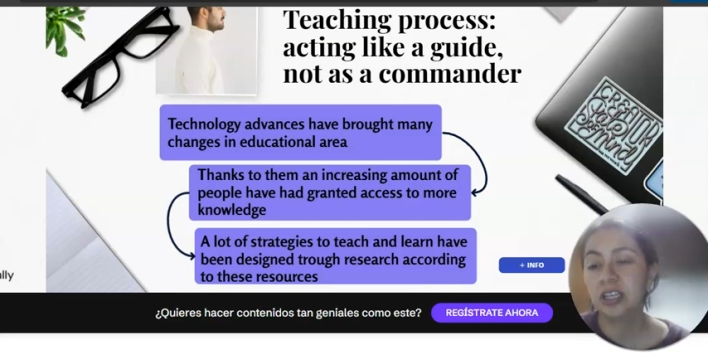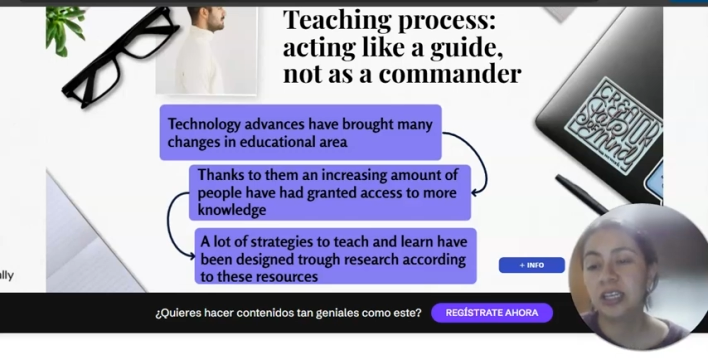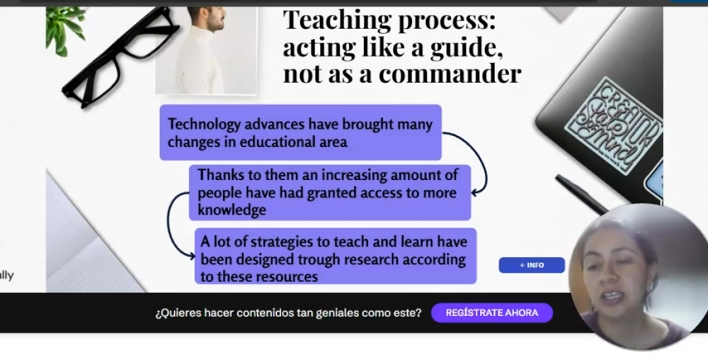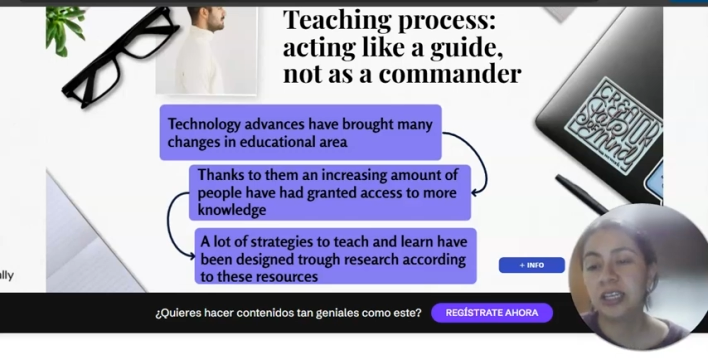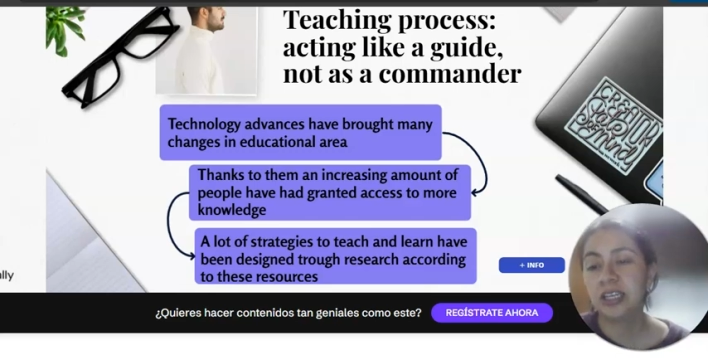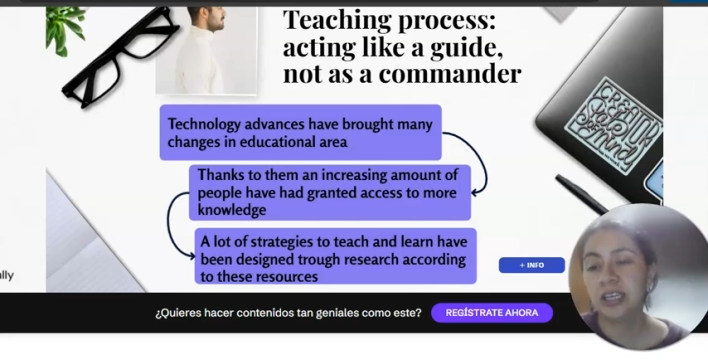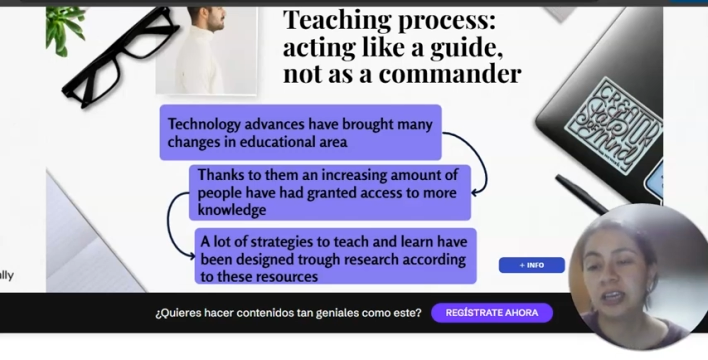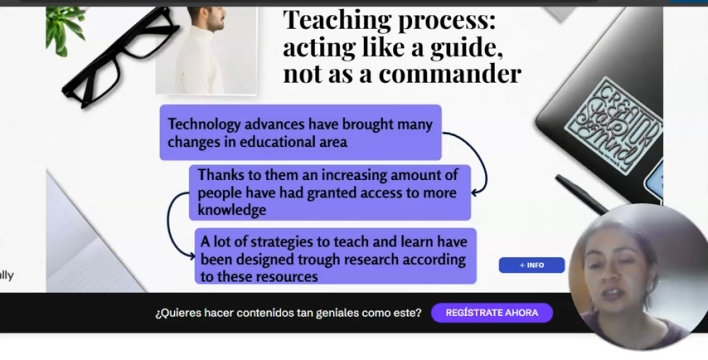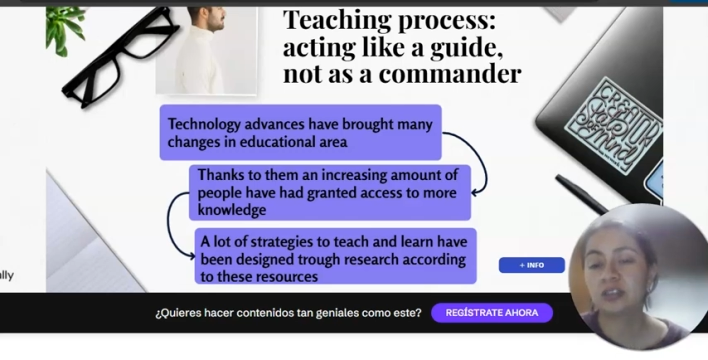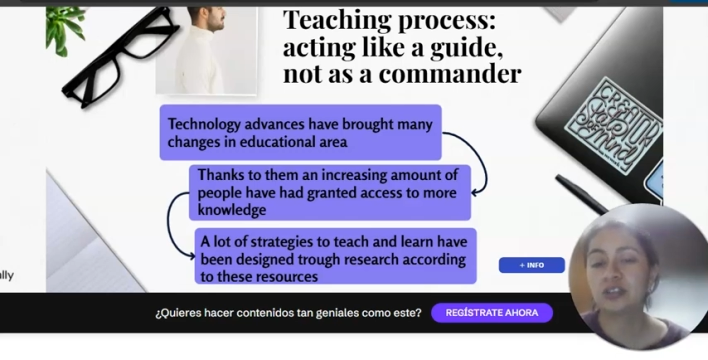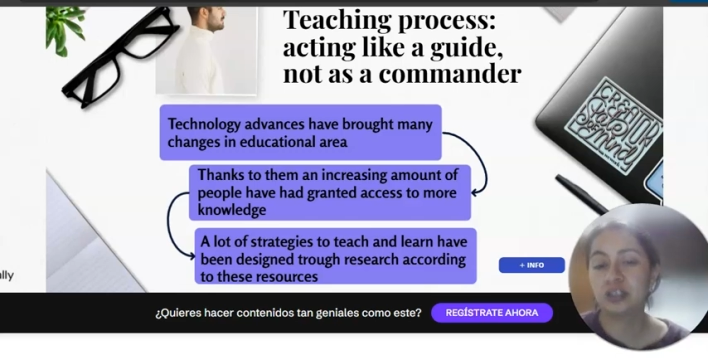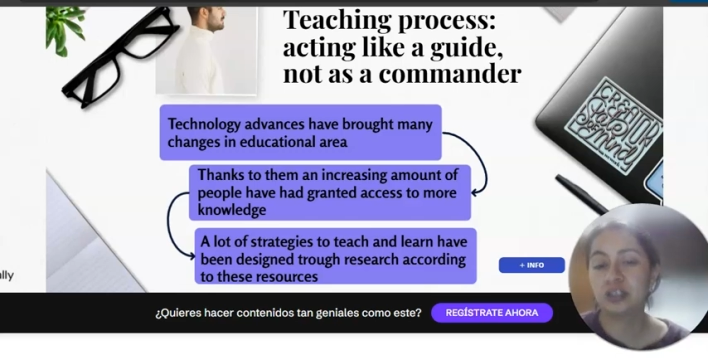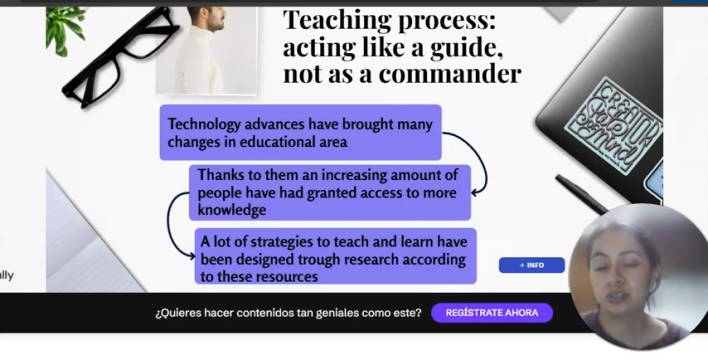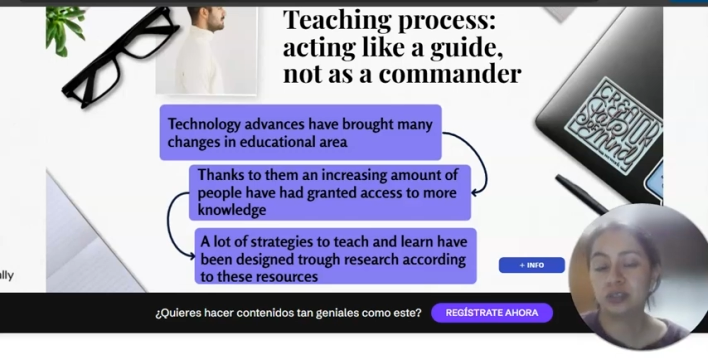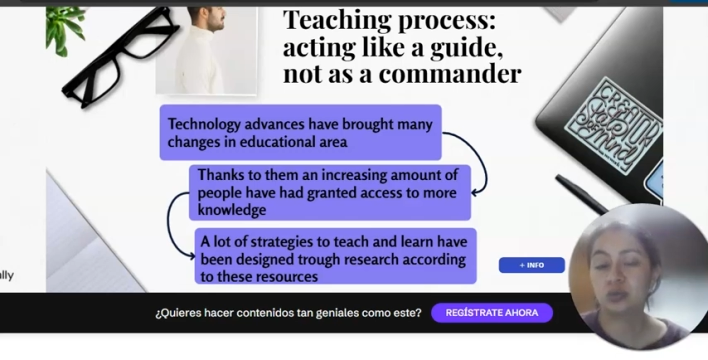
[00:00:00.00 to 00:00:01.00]

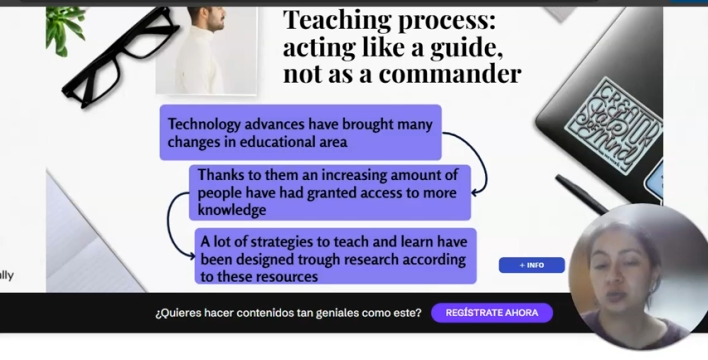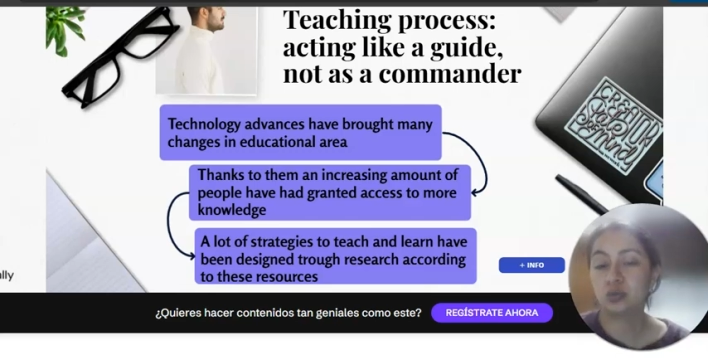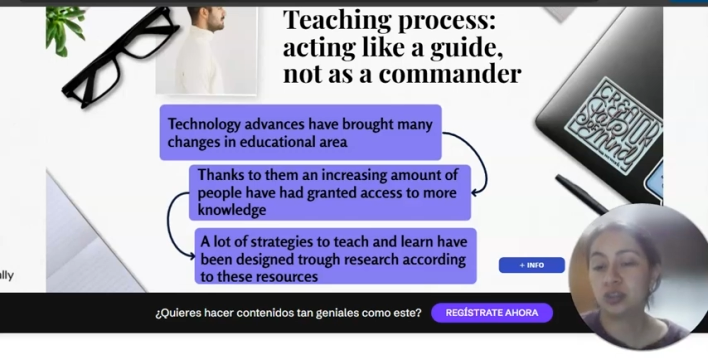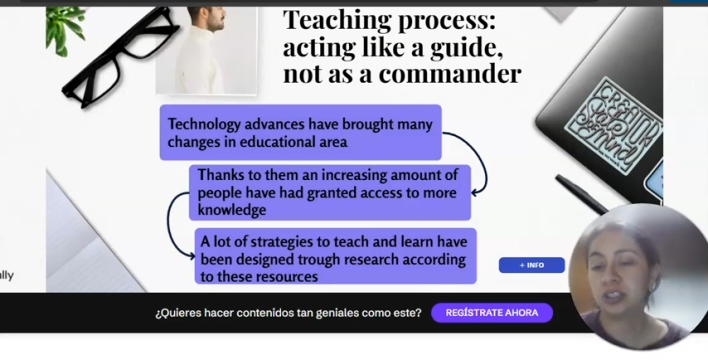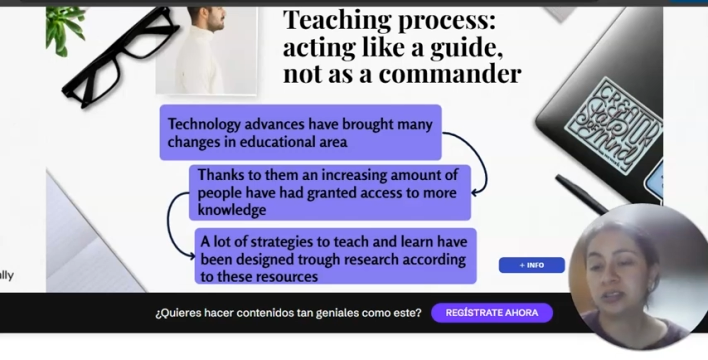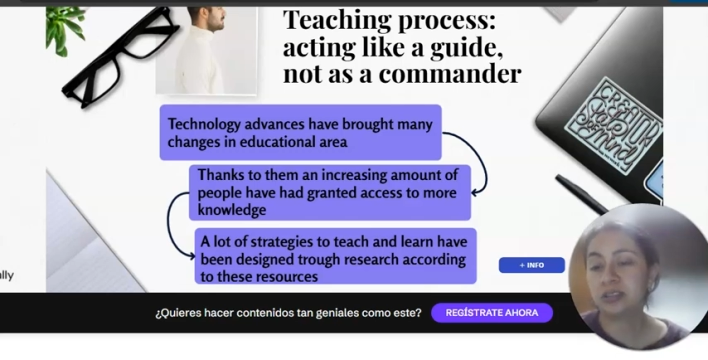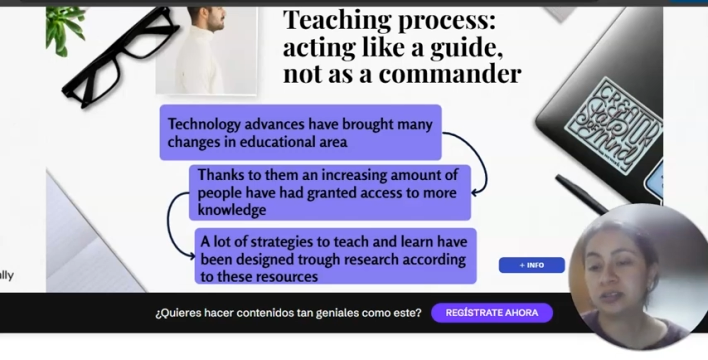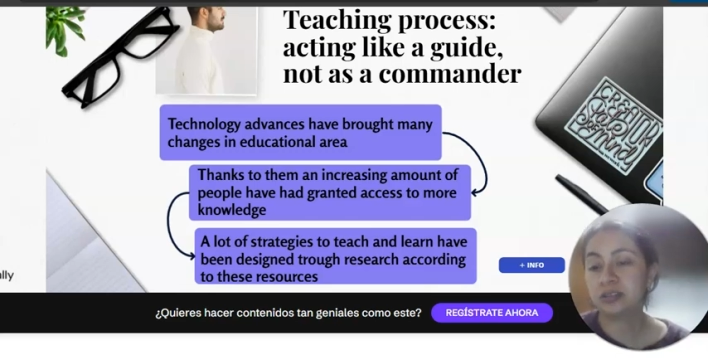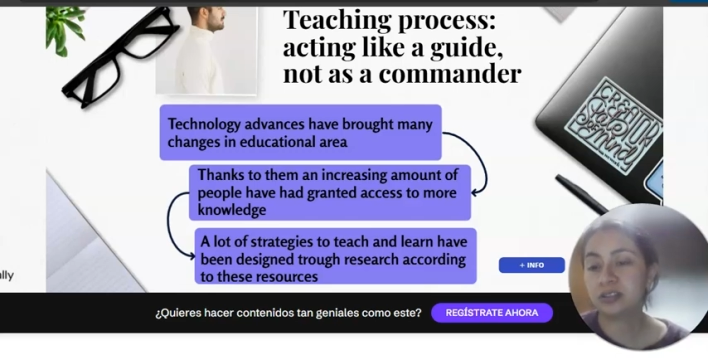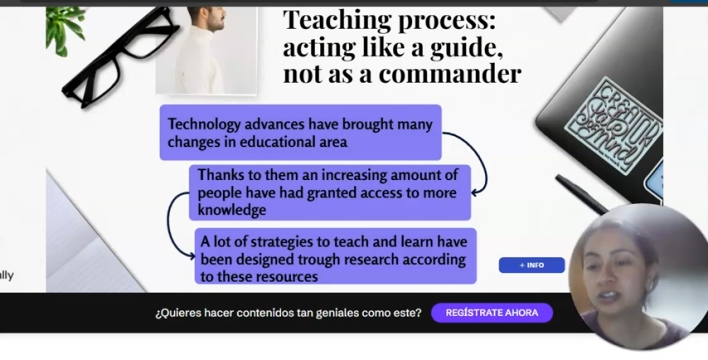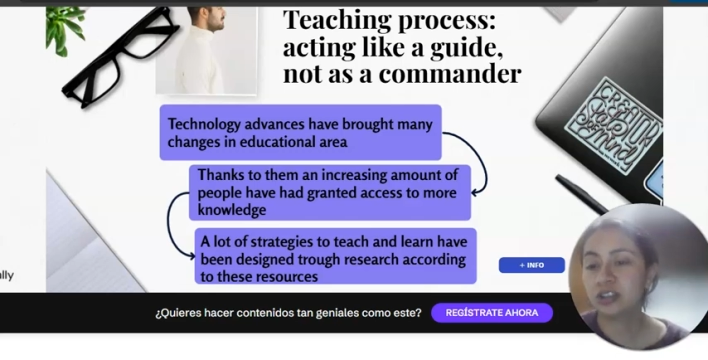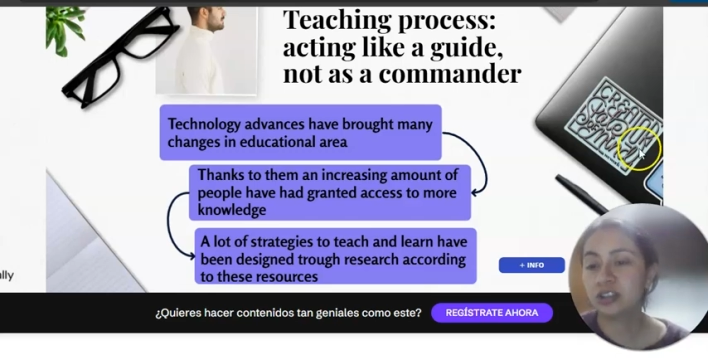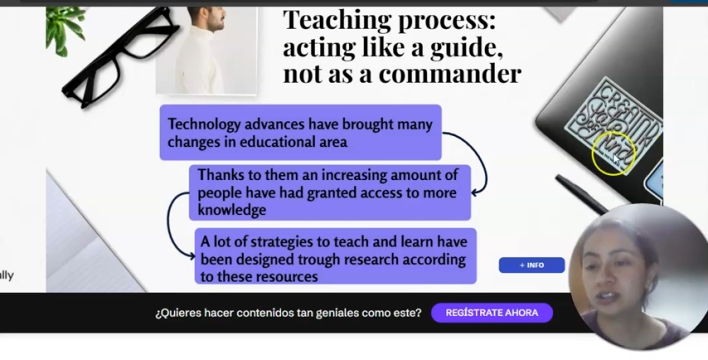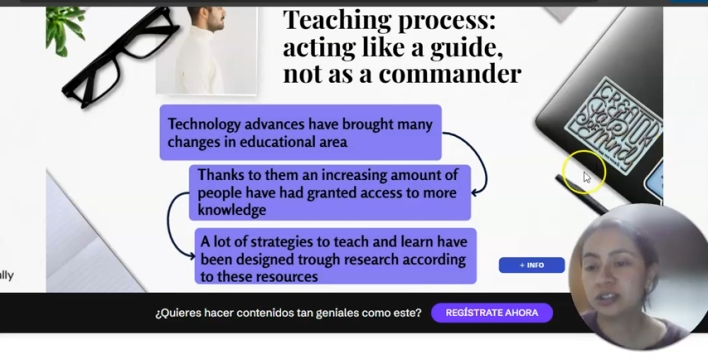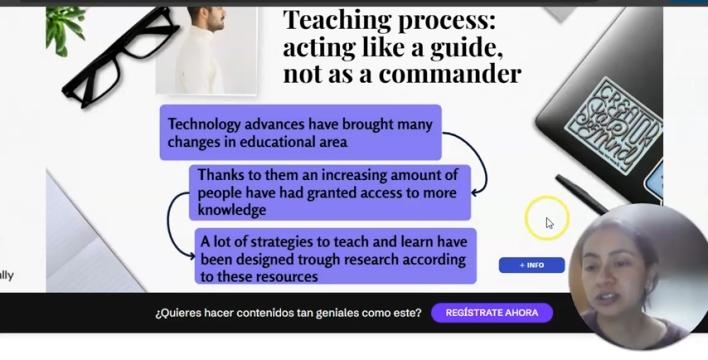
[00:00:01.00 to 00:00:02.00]
according to these
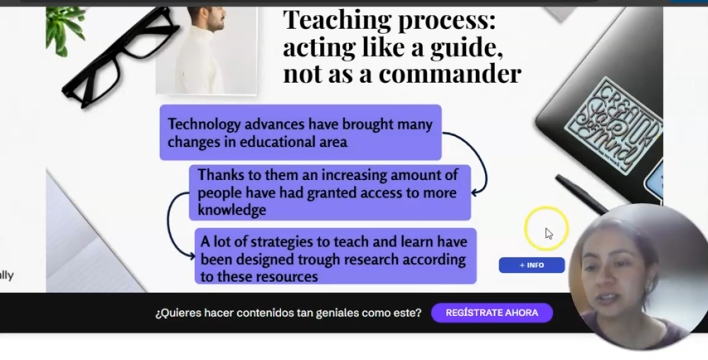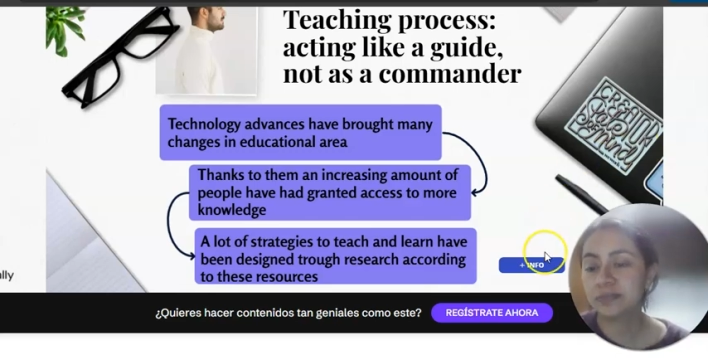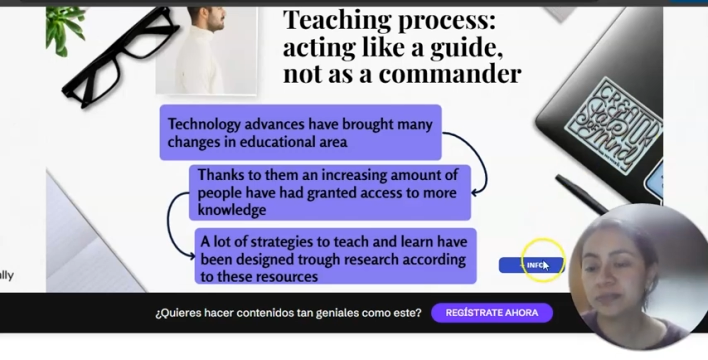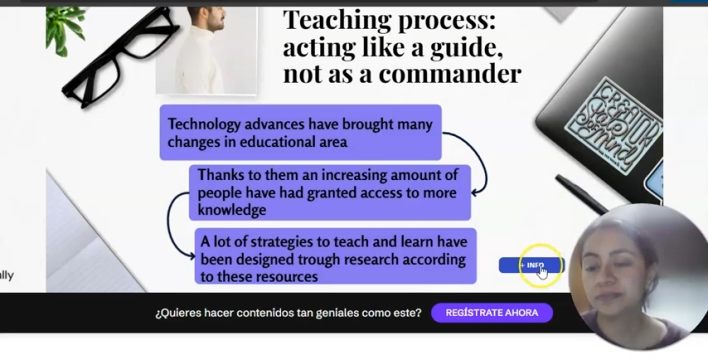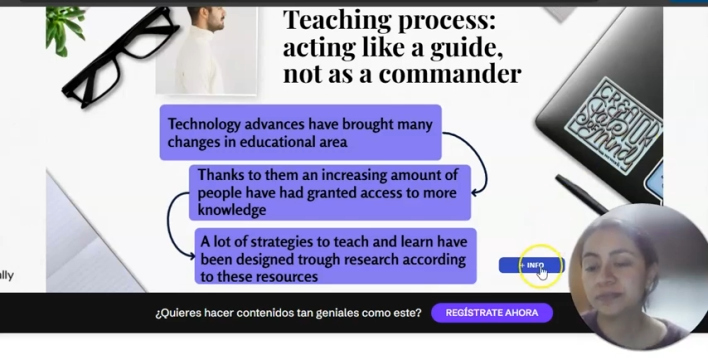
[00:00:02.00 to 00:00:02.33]
resources.